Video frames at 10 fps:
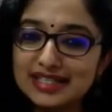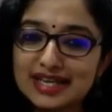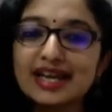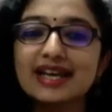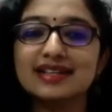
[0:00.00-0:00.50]

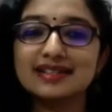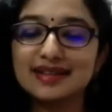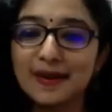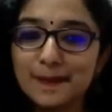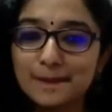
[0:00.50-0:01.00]

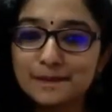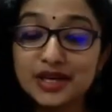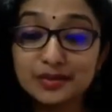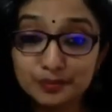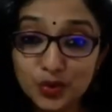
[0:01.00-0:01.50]
stays
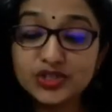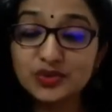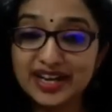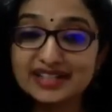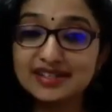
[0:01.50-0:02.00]

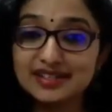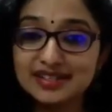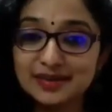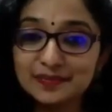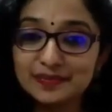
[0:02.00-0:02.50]
motivated
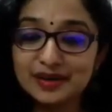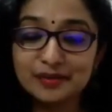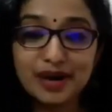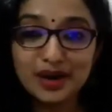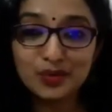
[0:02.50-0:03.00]

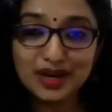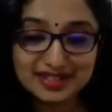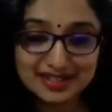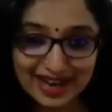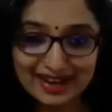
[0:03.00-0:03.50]
by
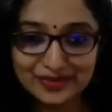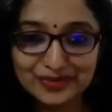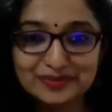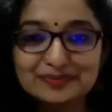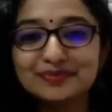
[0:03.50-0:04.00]

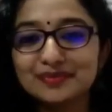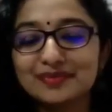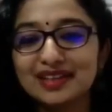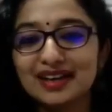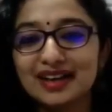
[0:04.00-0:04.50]
oneself.
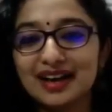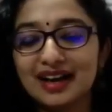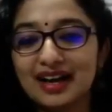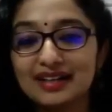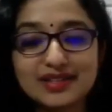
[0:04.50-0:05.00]

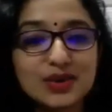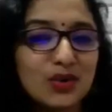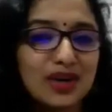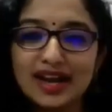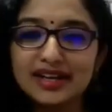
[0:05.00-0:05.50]
And this
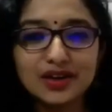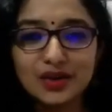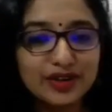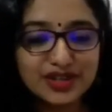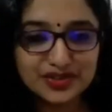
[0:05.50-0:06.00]
whole idea
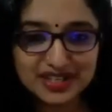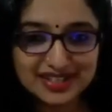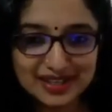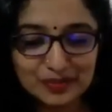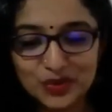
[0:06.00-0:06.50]
of
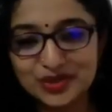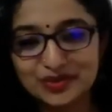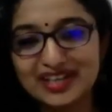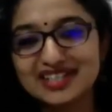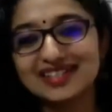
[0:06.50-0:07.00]
intrinsic
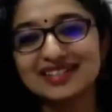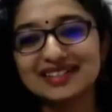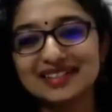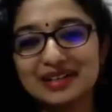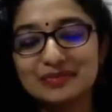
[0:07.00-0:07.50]
motivation
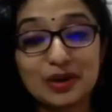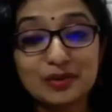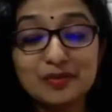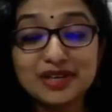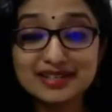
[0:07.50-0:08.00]

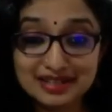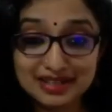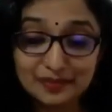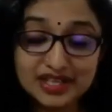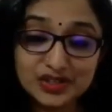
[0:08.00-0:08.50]
probably
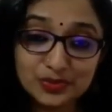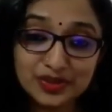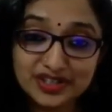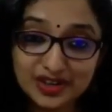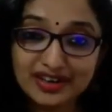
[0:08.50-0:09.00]
slipped into
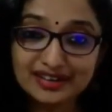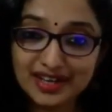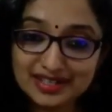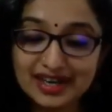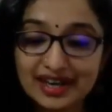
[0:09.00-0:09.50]
me during
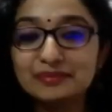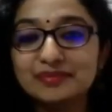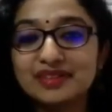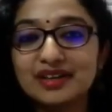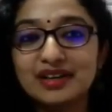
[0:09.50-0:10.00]
that time